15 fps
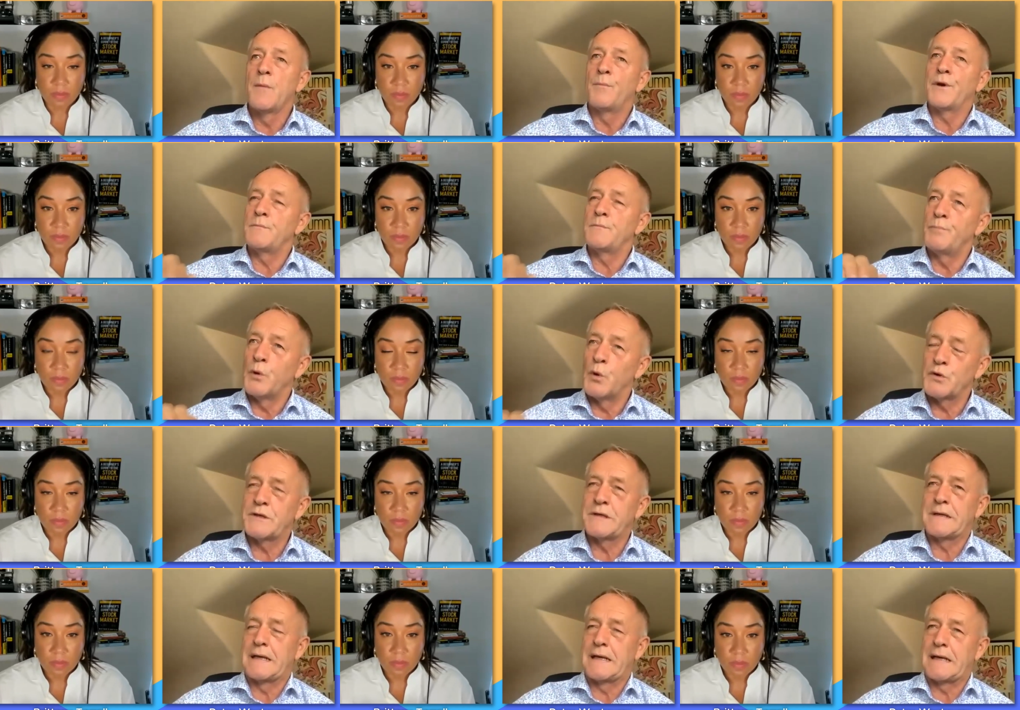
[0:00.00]
Speaker 1: but
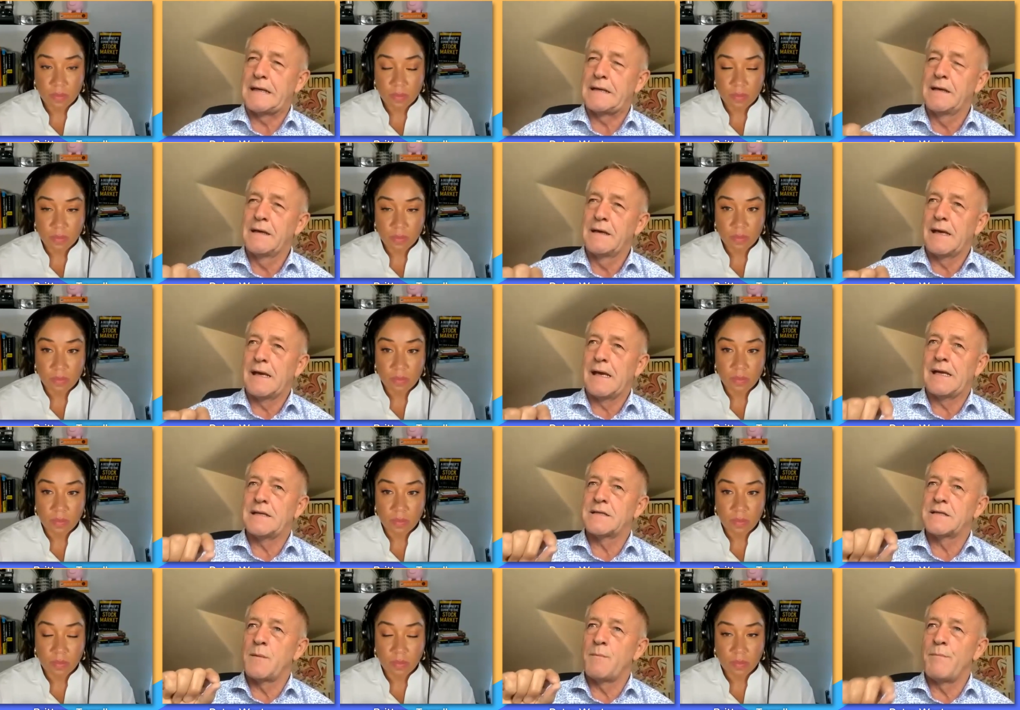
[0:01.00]
importantly,
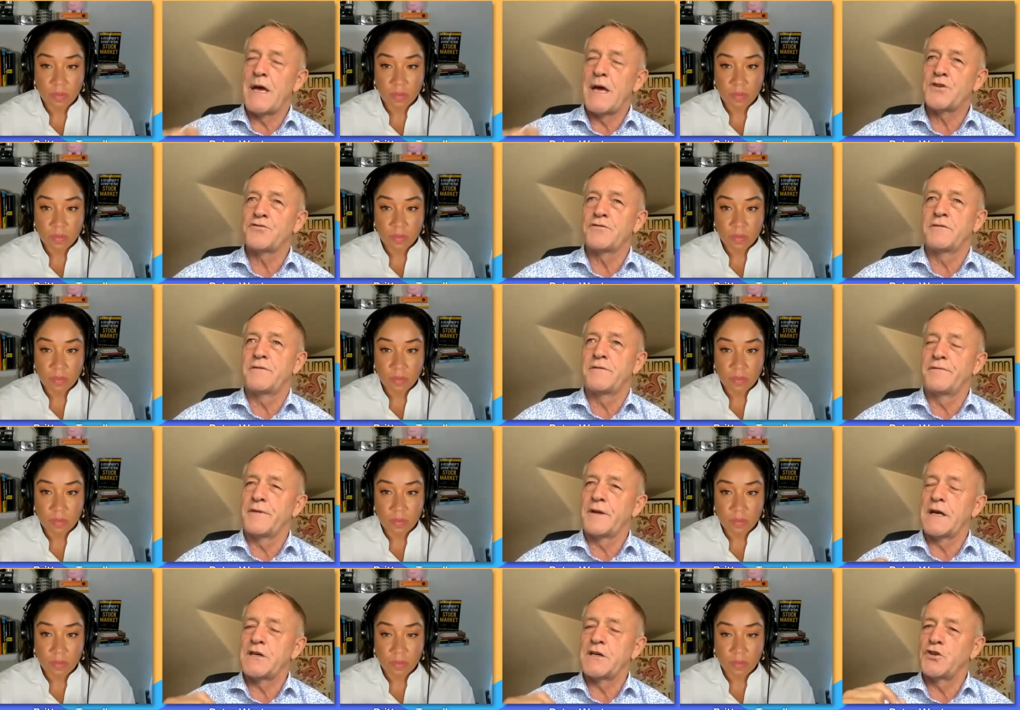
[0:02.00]
it's a measure of
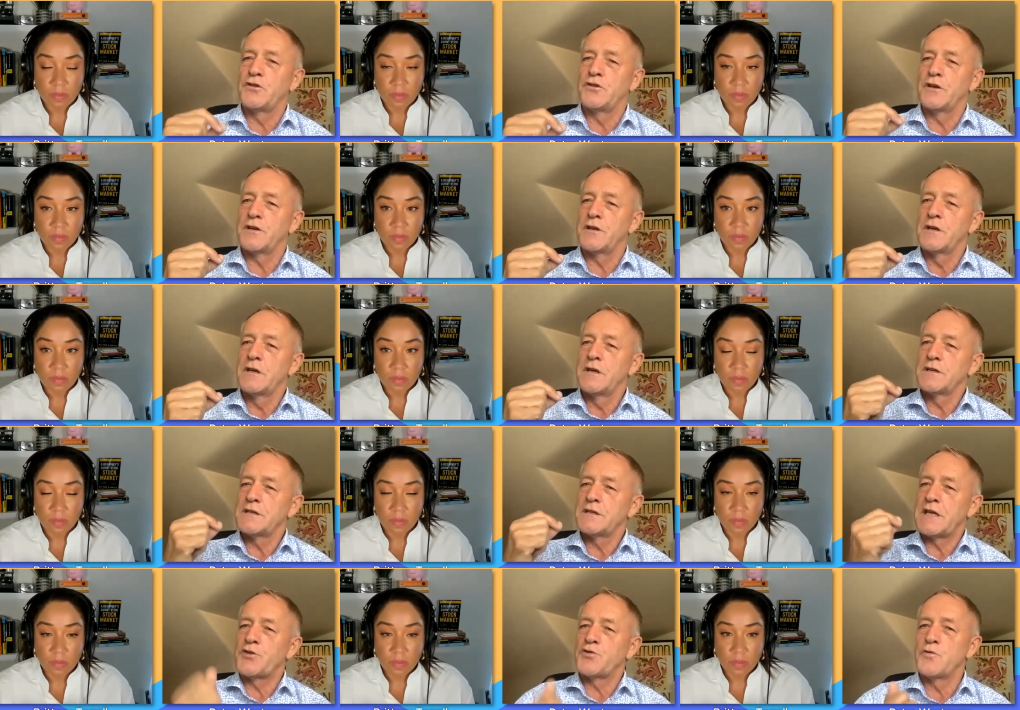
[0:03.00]
inflation that
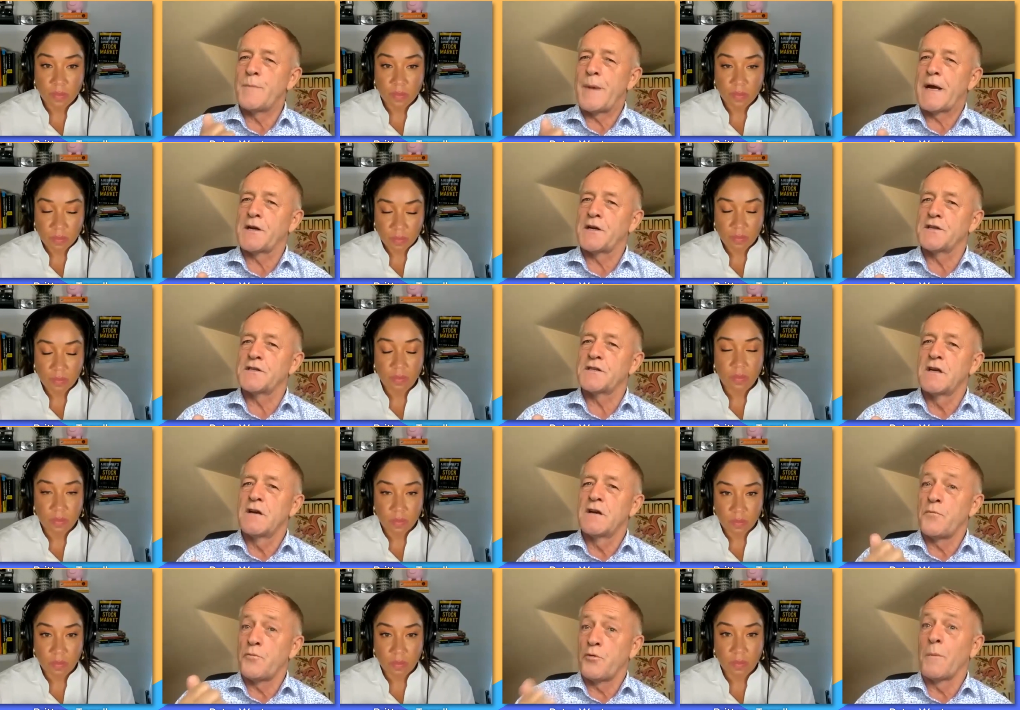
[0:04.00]
central bankers
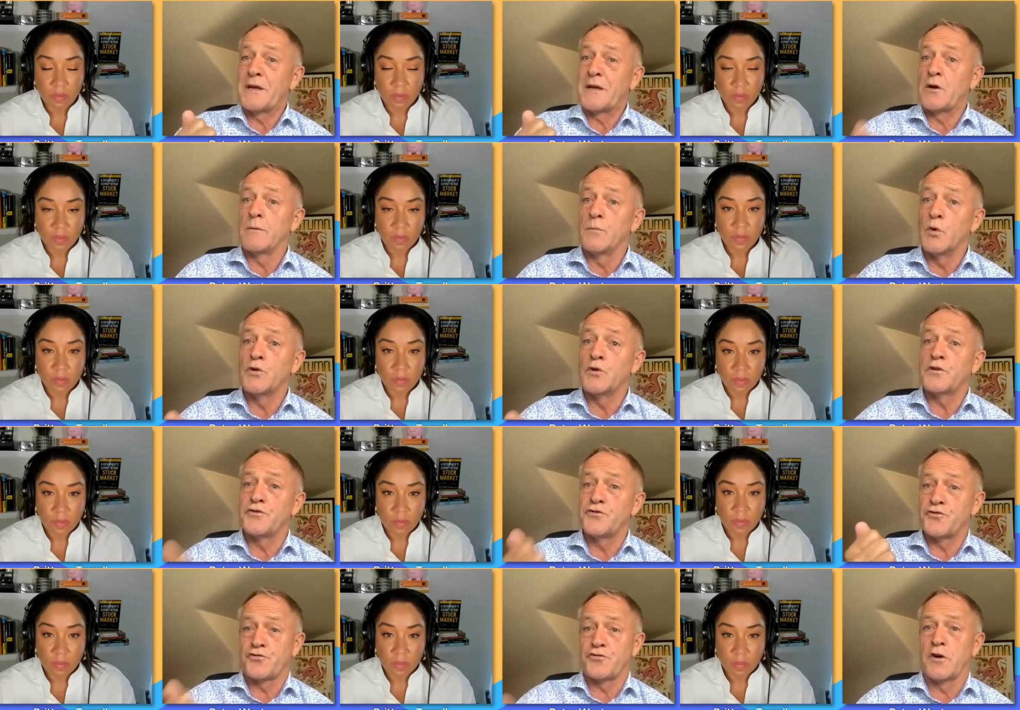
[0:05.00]
have probably got more
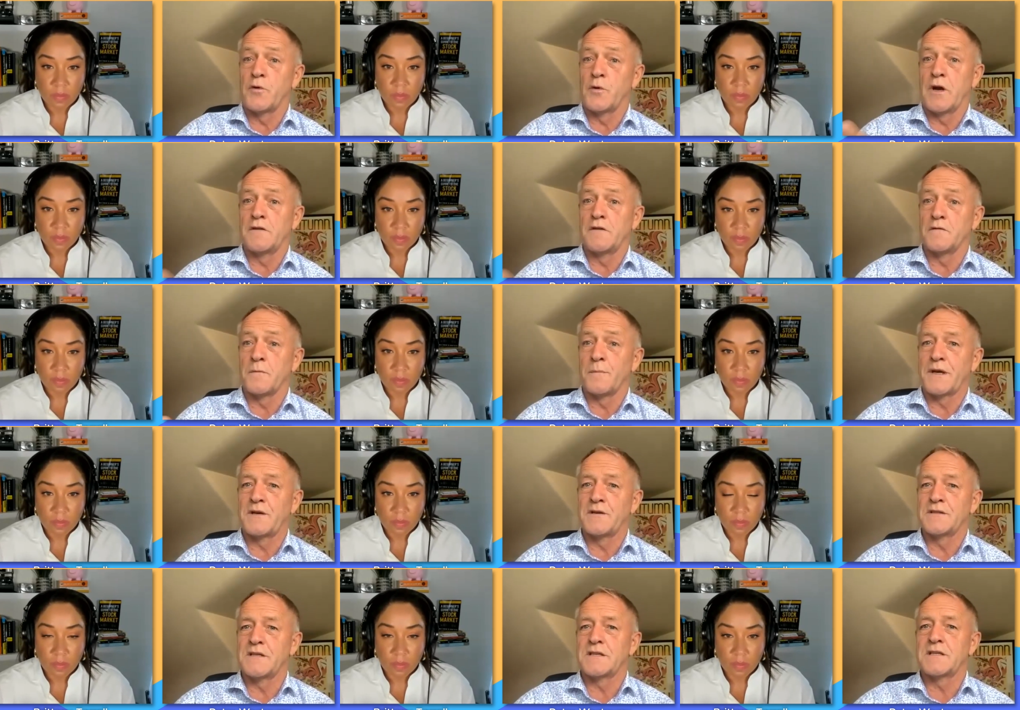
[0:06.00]
control over
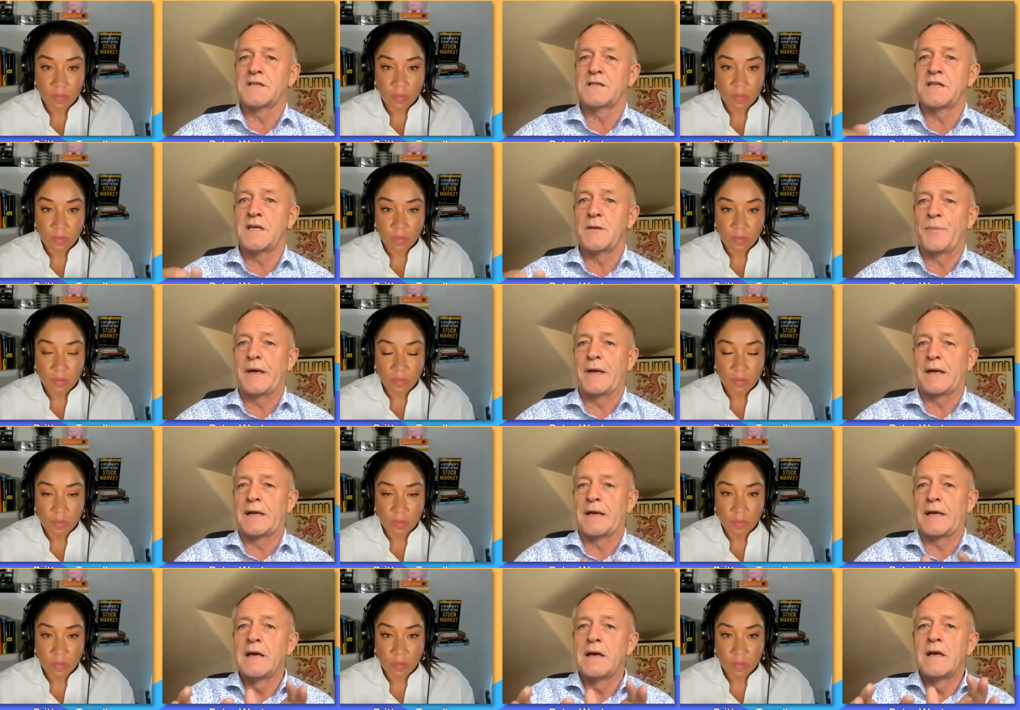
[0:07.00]
because it's
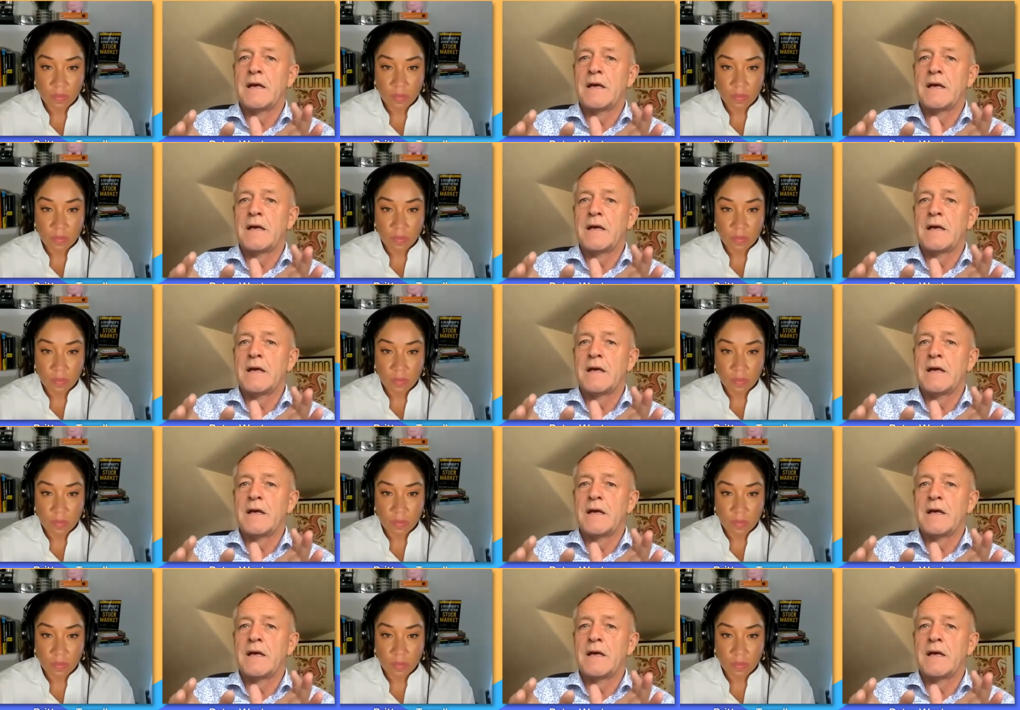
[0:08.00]
typically